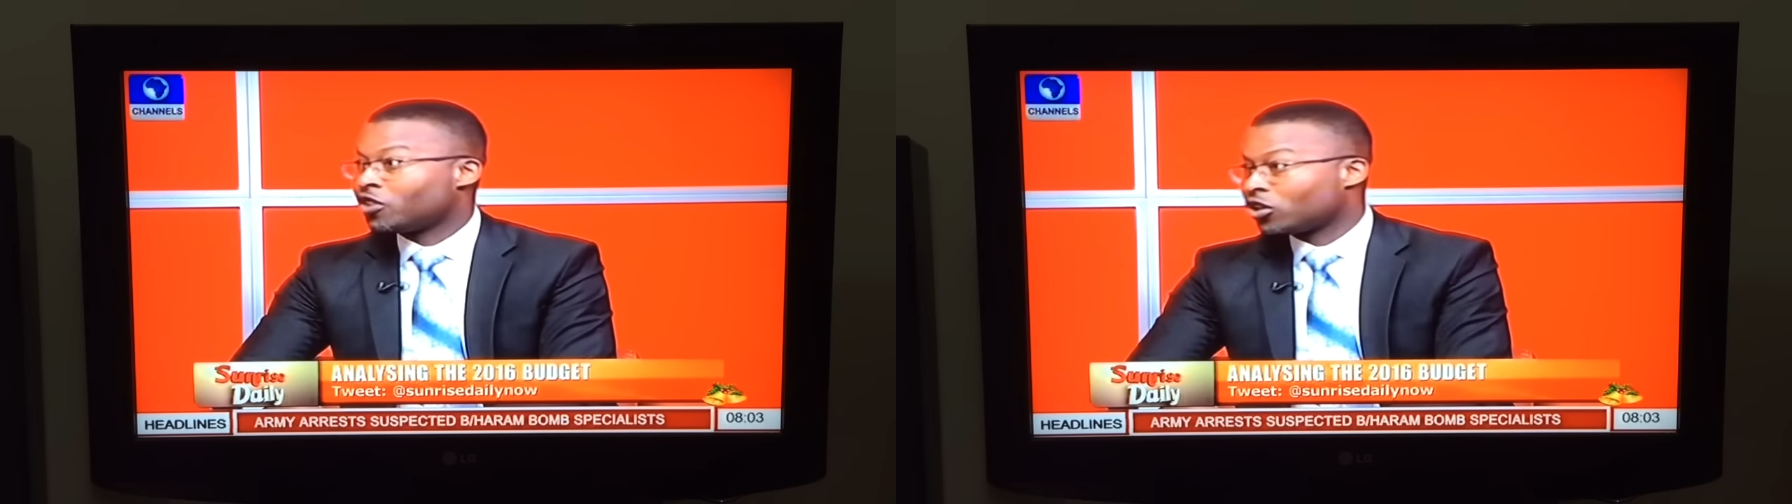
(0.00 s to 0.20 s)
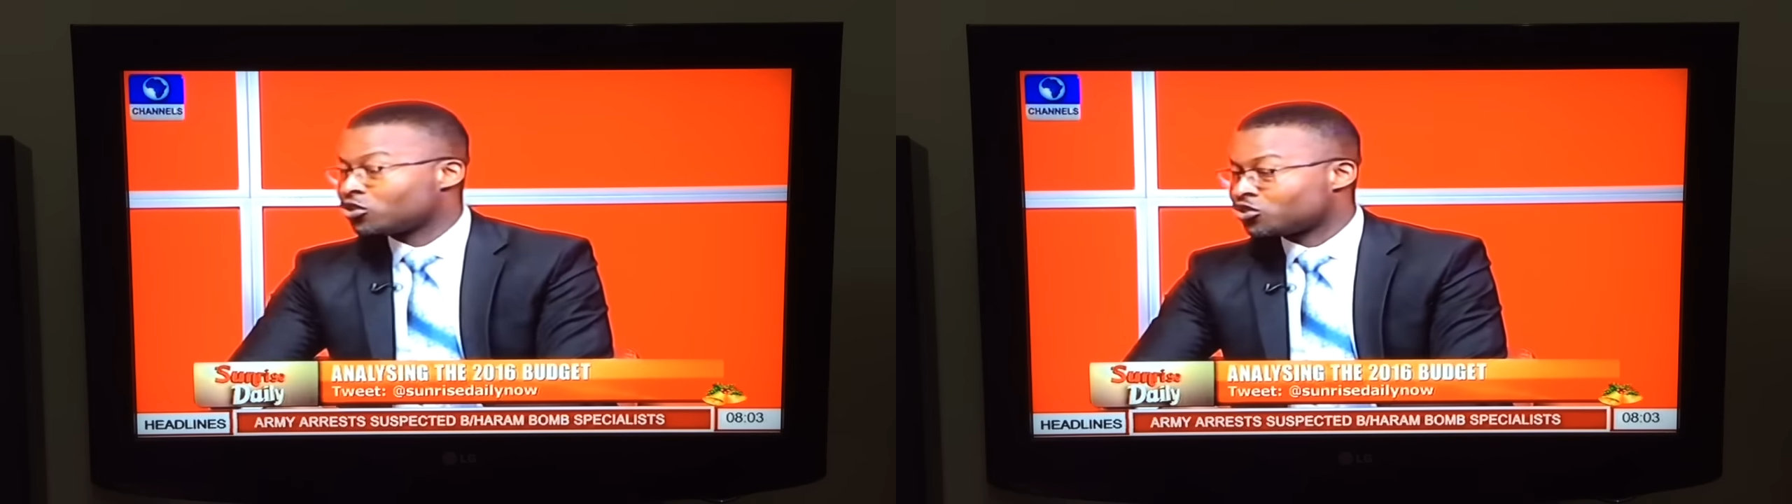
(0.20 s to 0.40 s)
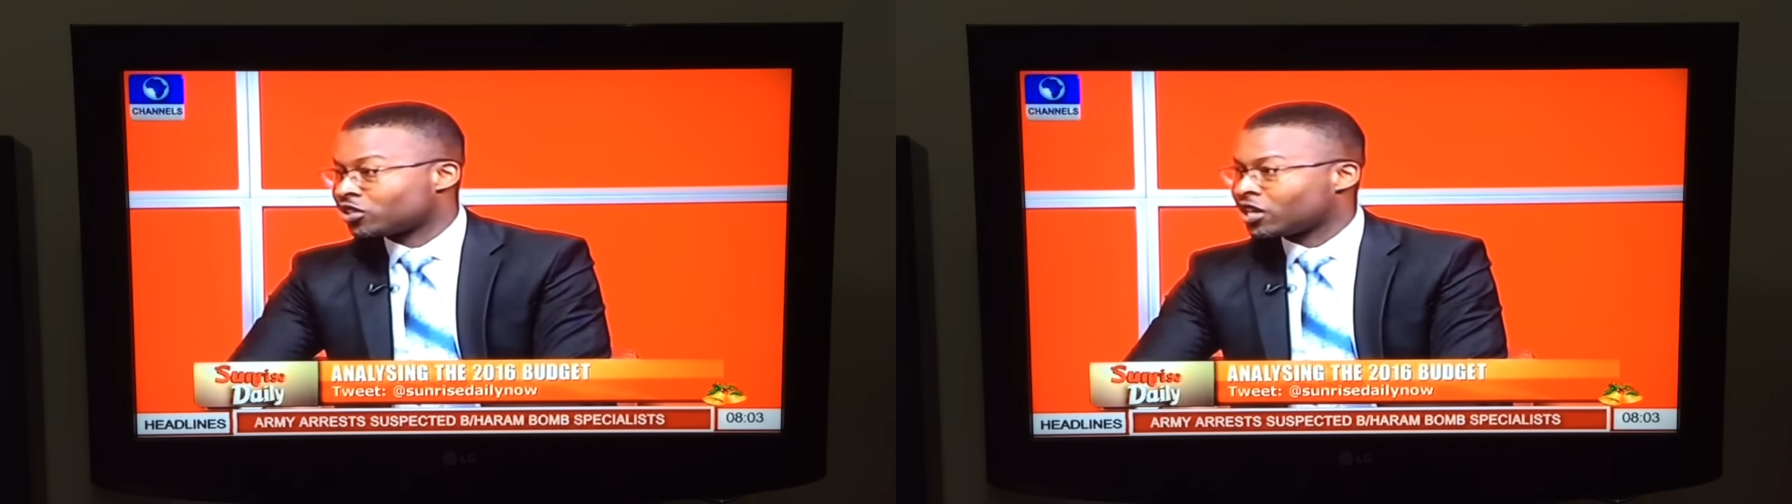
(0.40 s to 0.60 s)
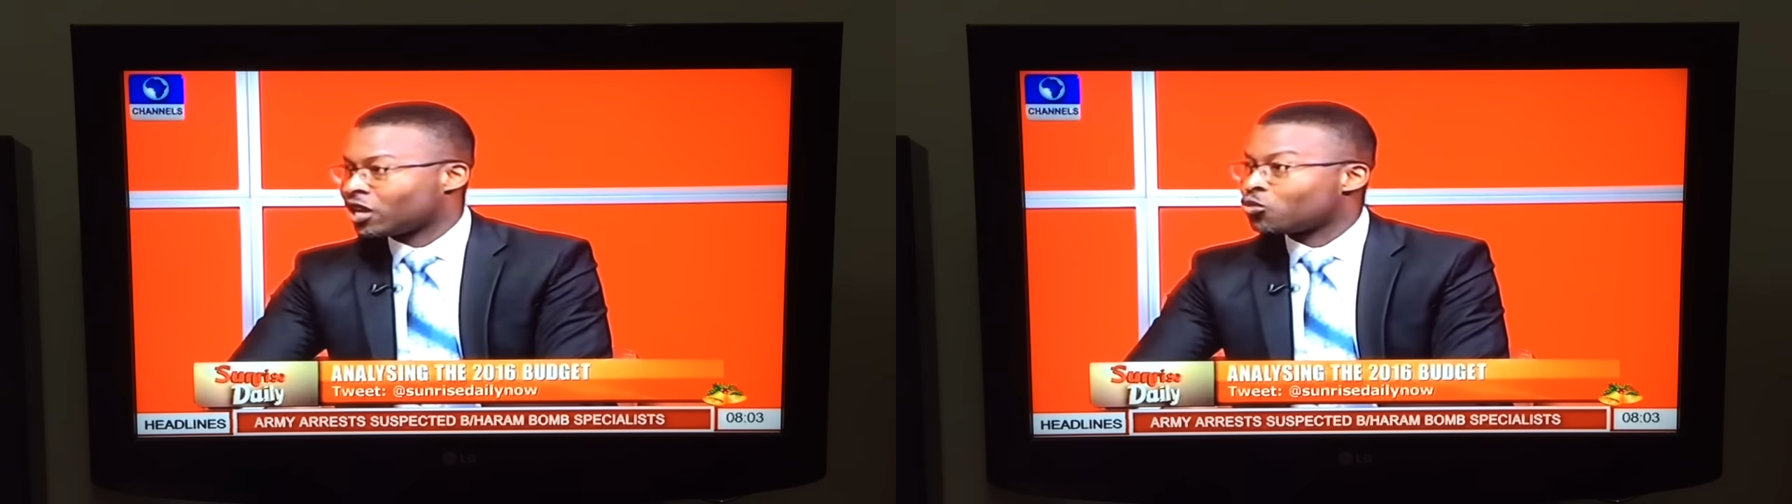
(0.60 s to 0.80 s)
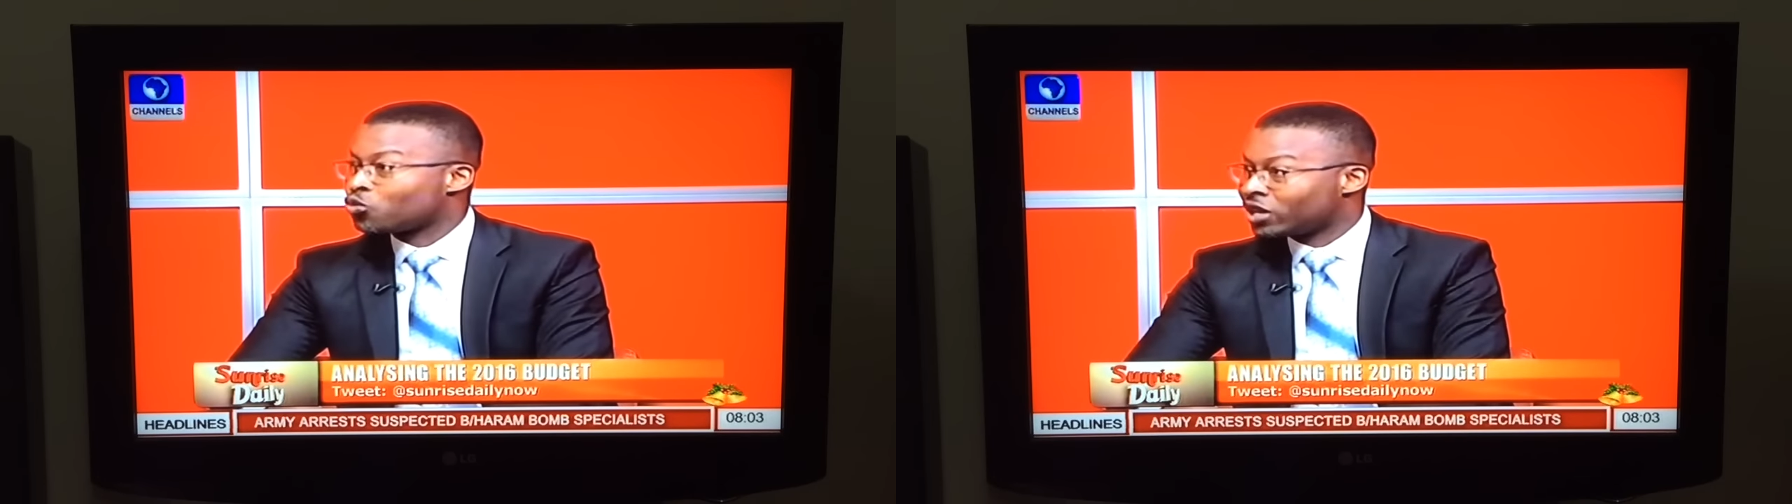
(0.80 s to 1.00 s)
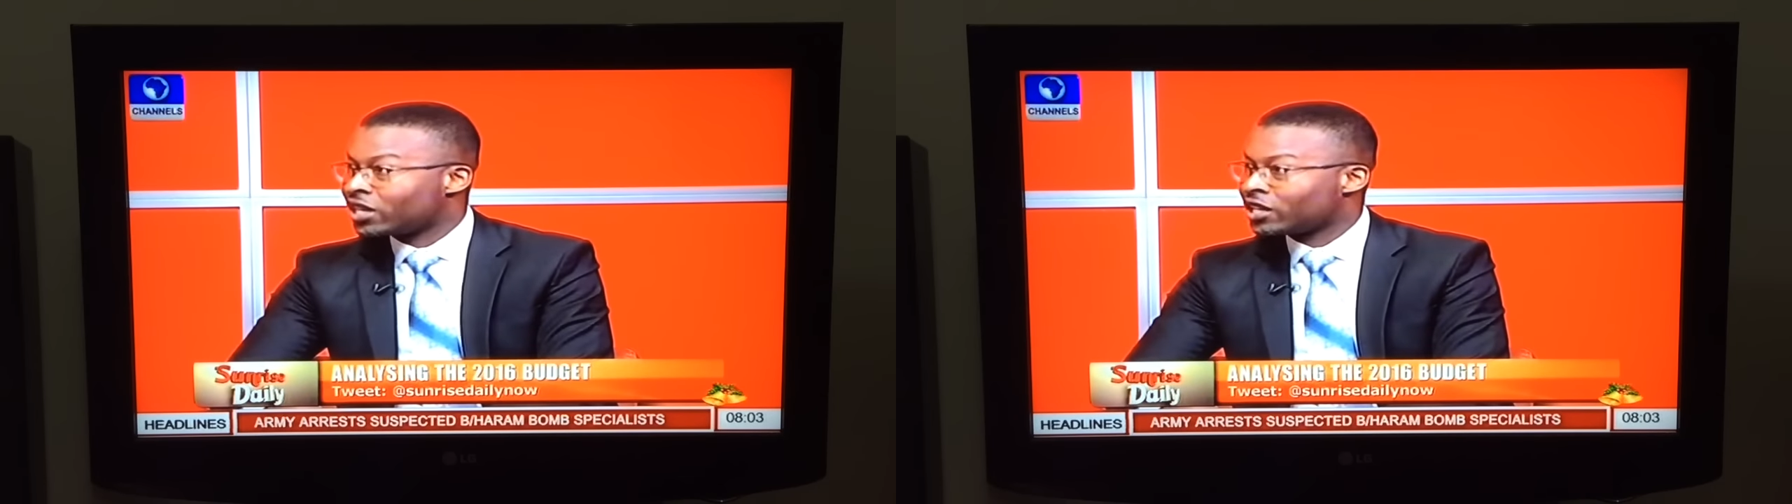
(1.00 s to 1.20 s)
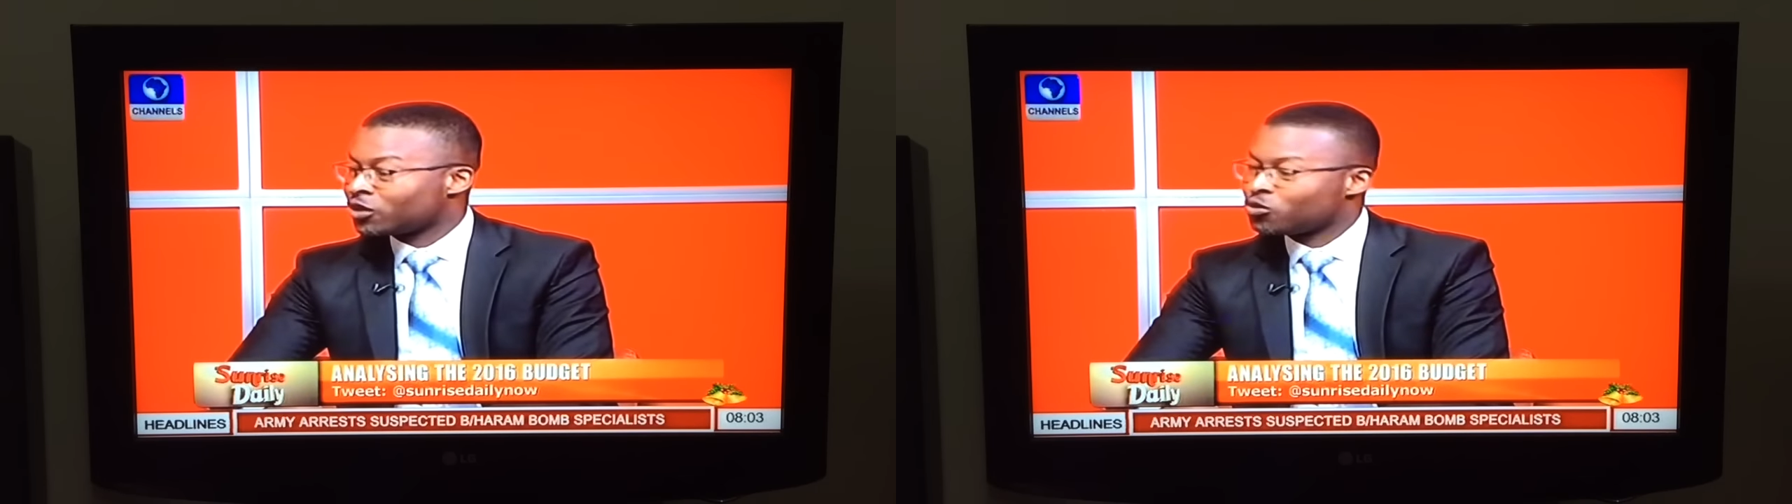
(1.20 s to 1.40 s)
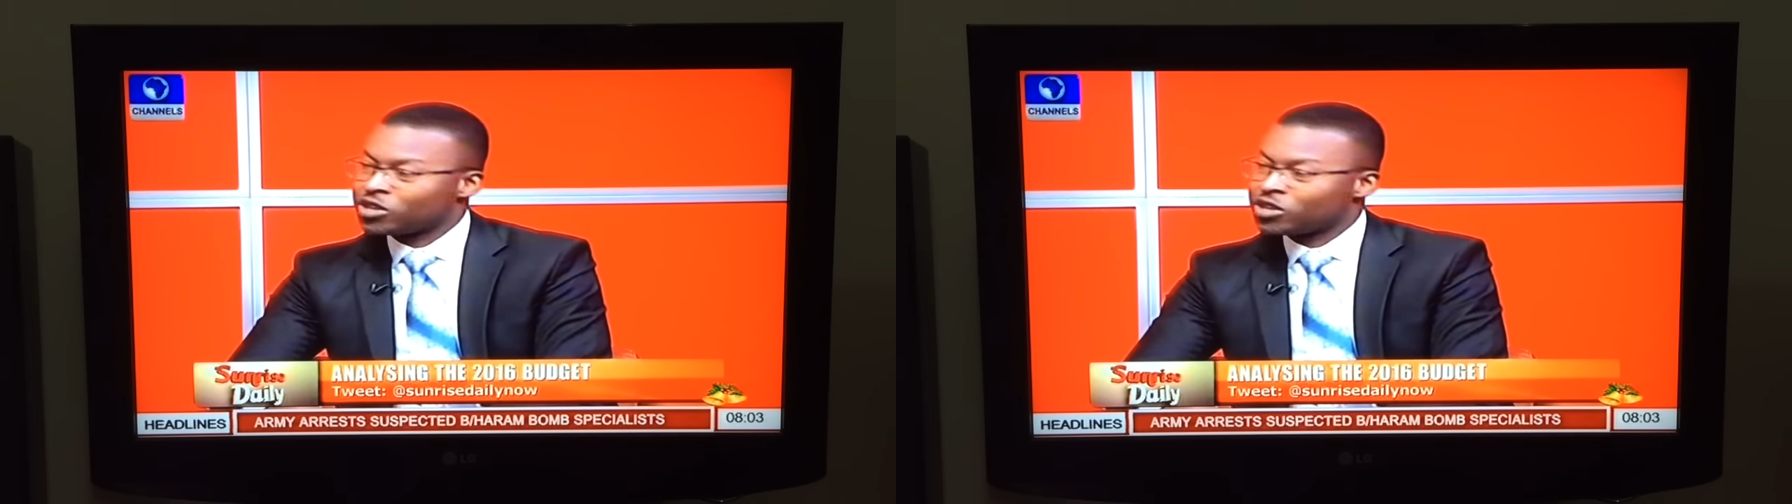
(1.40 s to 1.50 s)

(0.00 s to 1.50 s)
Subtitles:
voluntarily and willingly